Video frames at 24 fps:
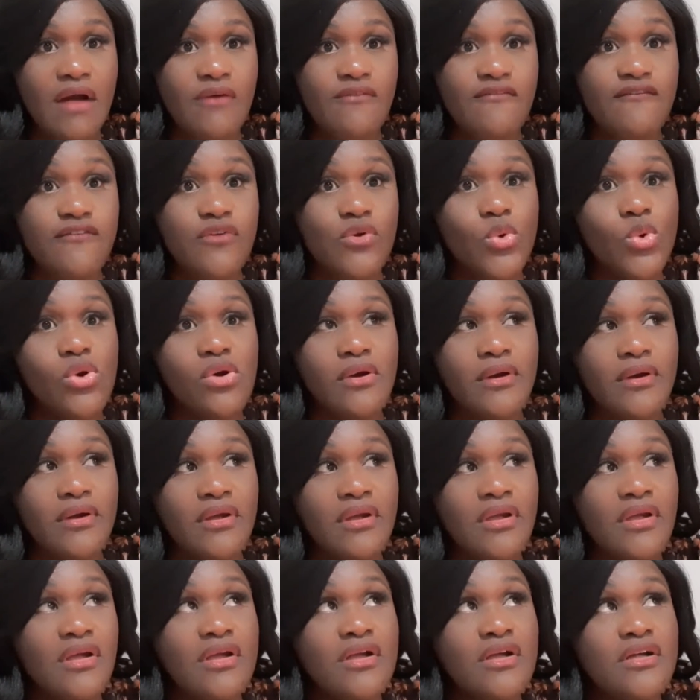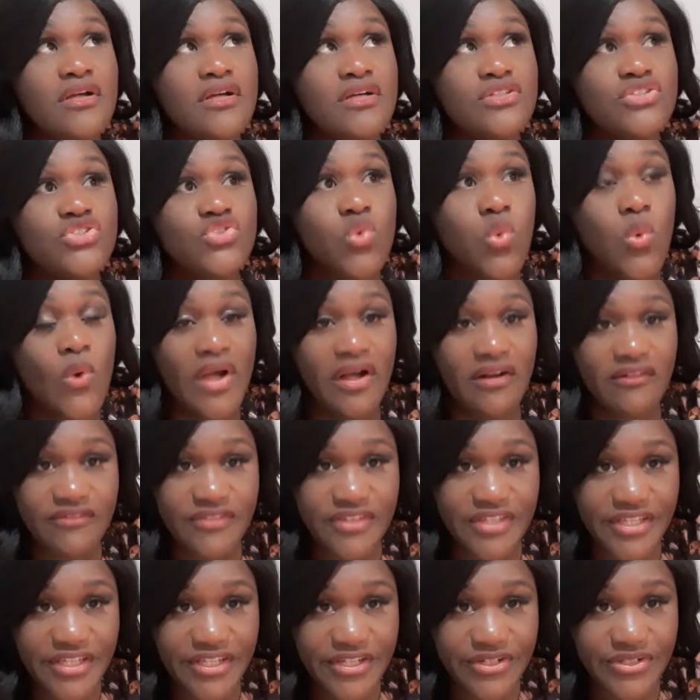for 12
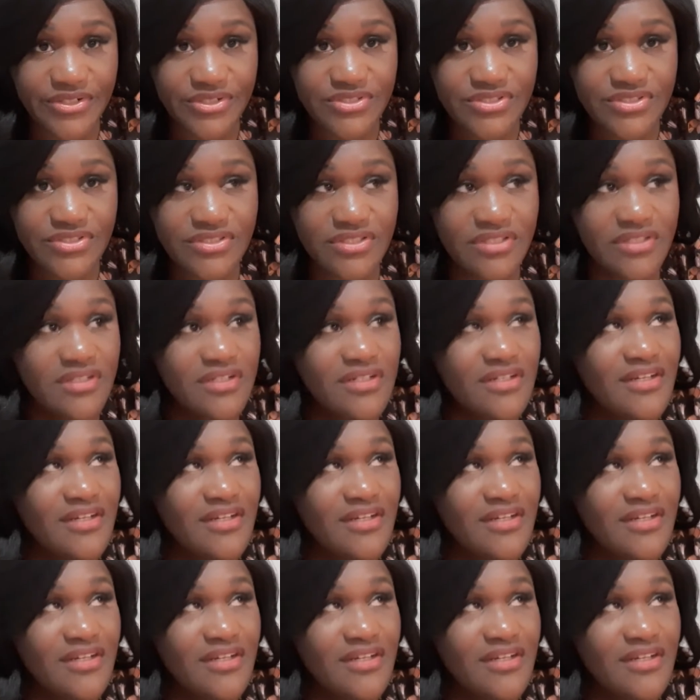years.